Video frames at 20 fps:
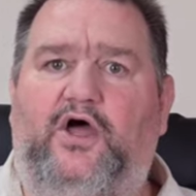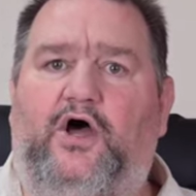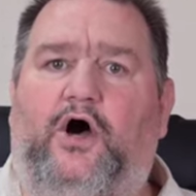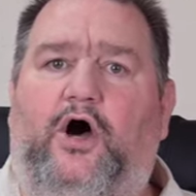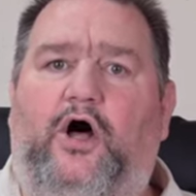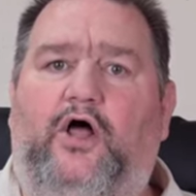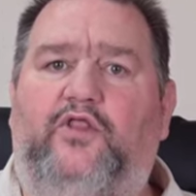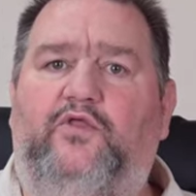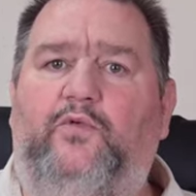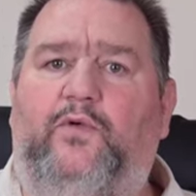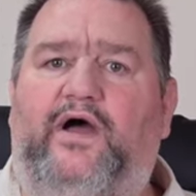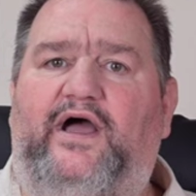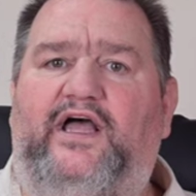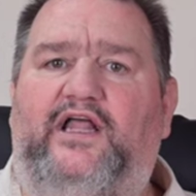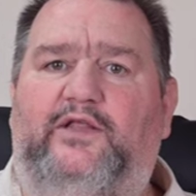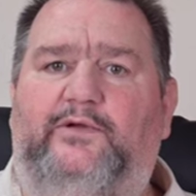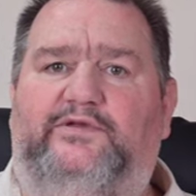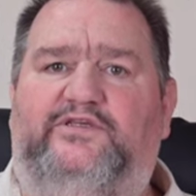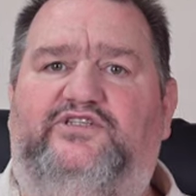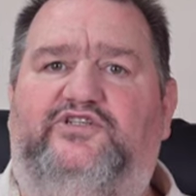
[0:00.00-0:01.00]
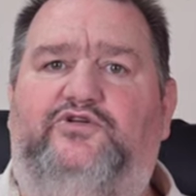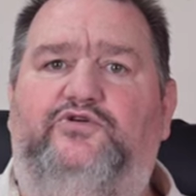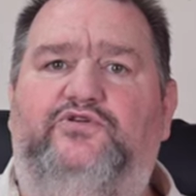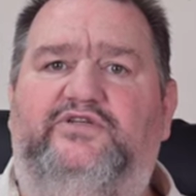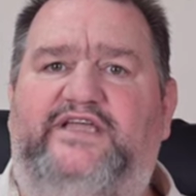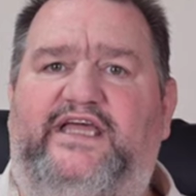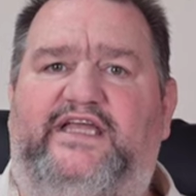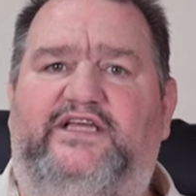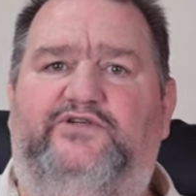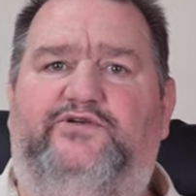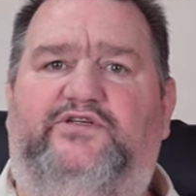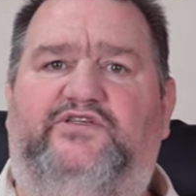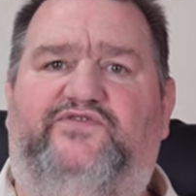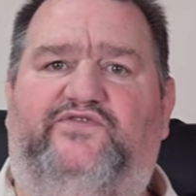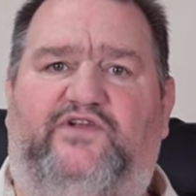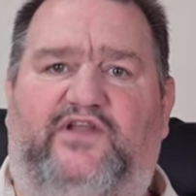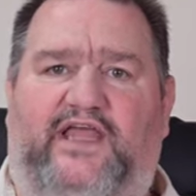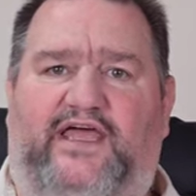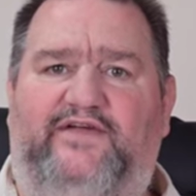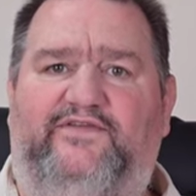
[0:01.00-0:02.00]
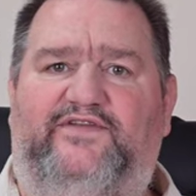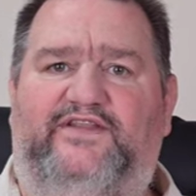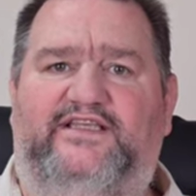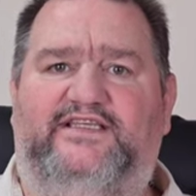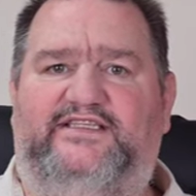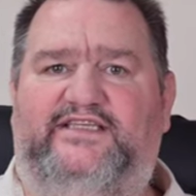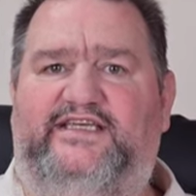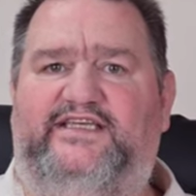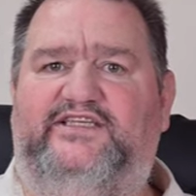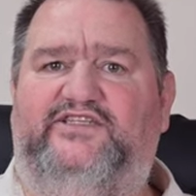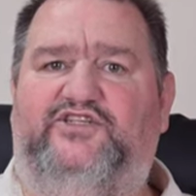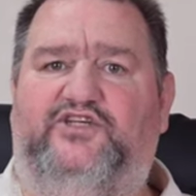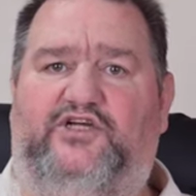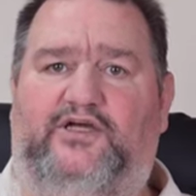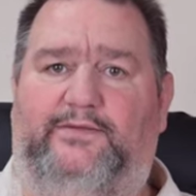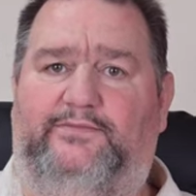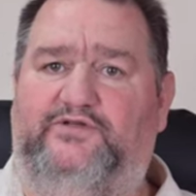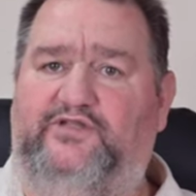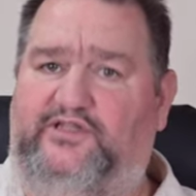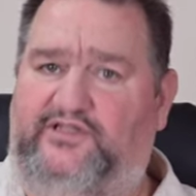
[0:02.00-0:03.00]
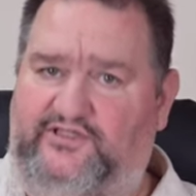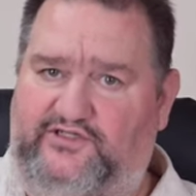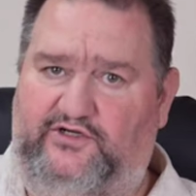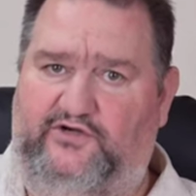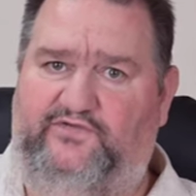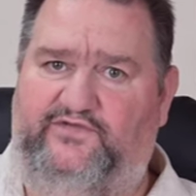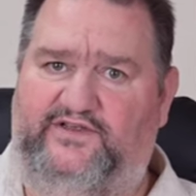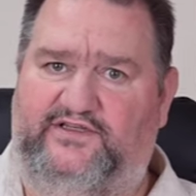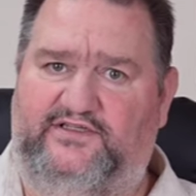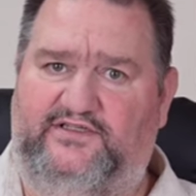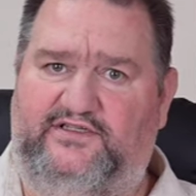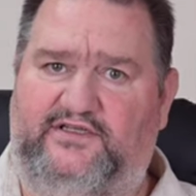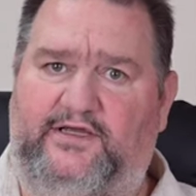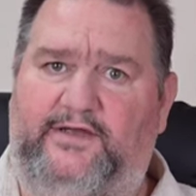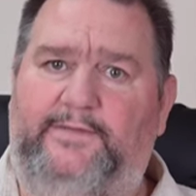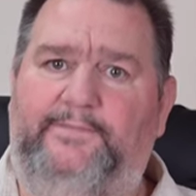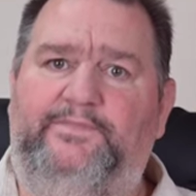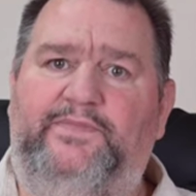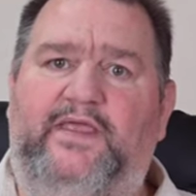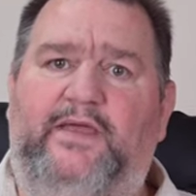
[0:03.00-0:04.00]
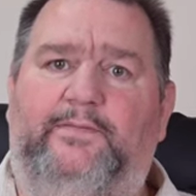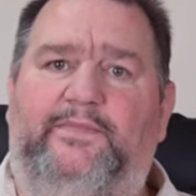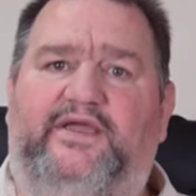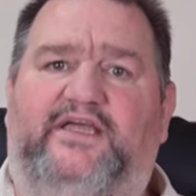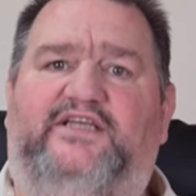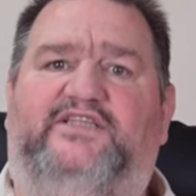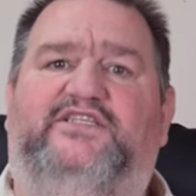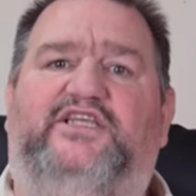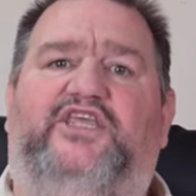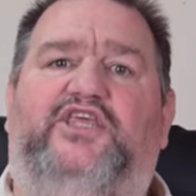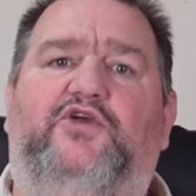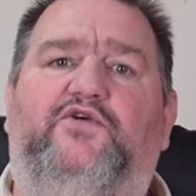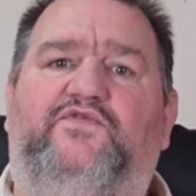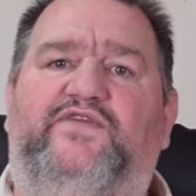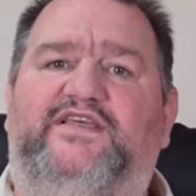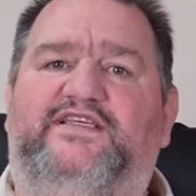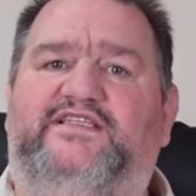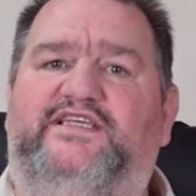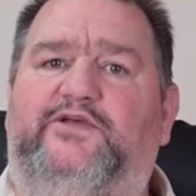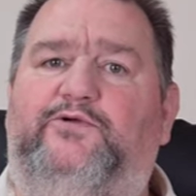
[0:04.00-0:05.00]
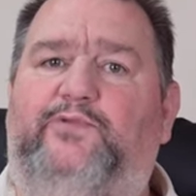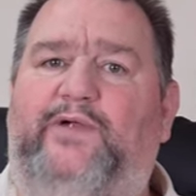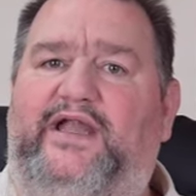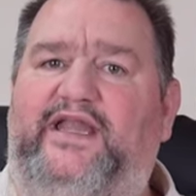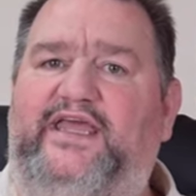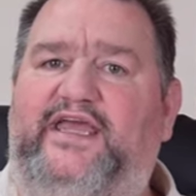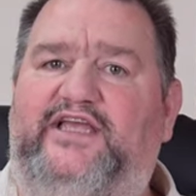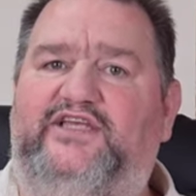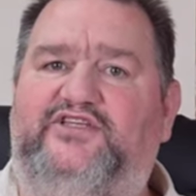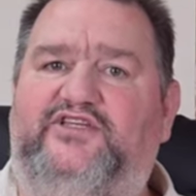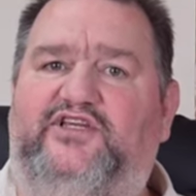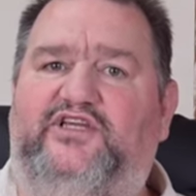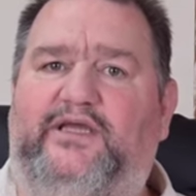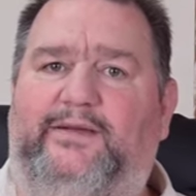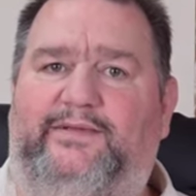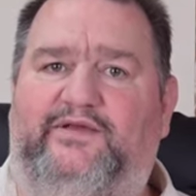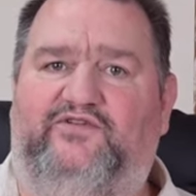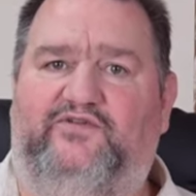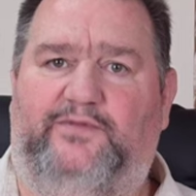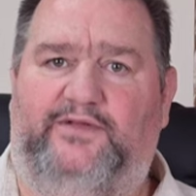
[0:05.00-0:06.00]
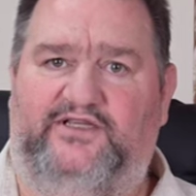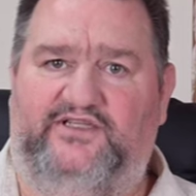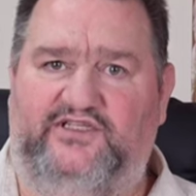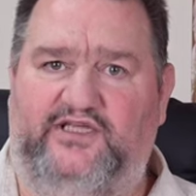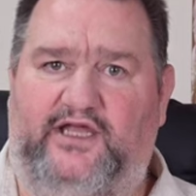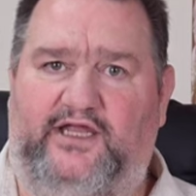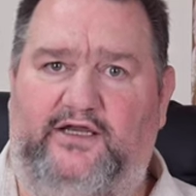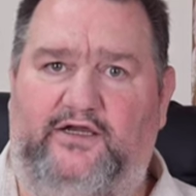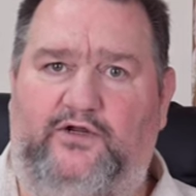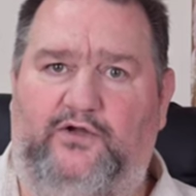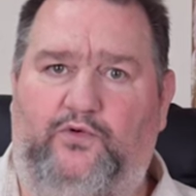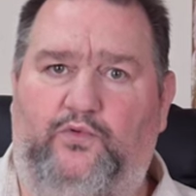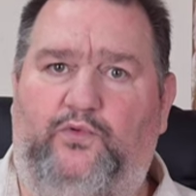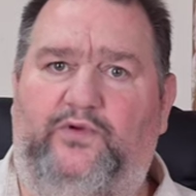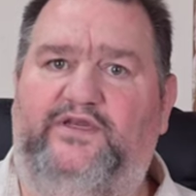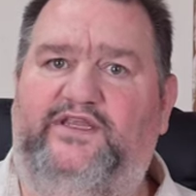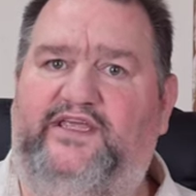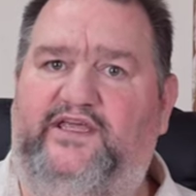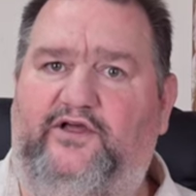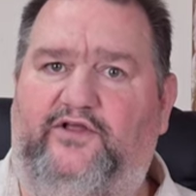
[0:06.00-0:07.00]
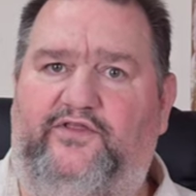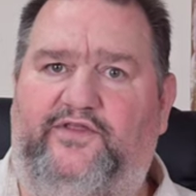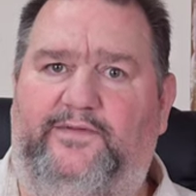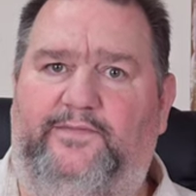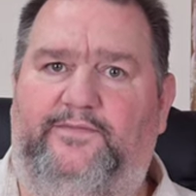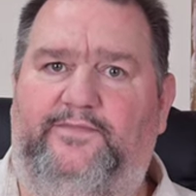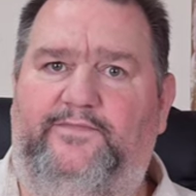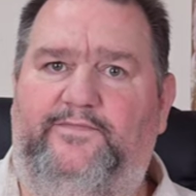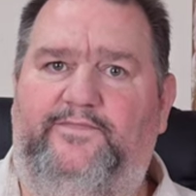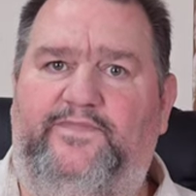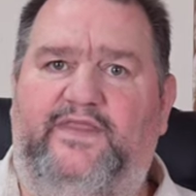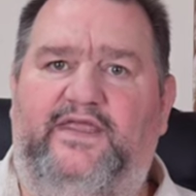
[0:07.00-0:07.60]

All the while, it was too dangerous for life in the seas to come to the surface, because the U V C radiation coming from the sun would kill them.